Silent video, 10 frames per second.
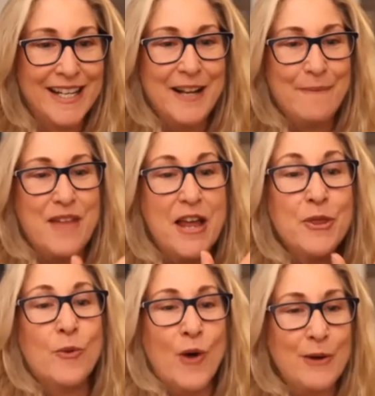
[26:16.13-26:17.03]
than
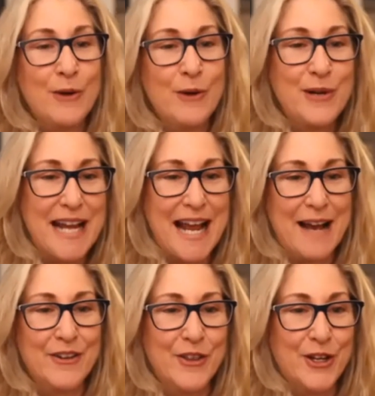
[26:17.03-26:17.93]
the one we
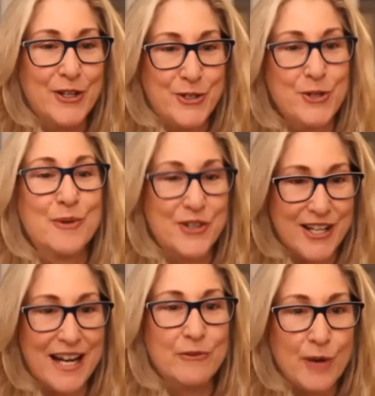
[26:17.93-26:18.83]
have on the consumer
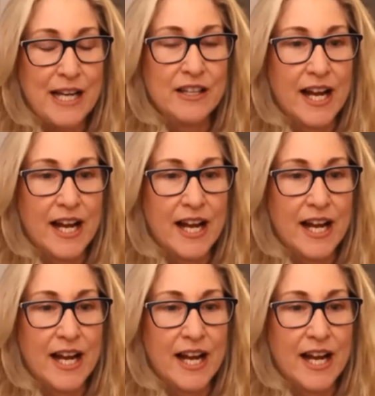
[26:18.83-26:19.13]
side, right? Like,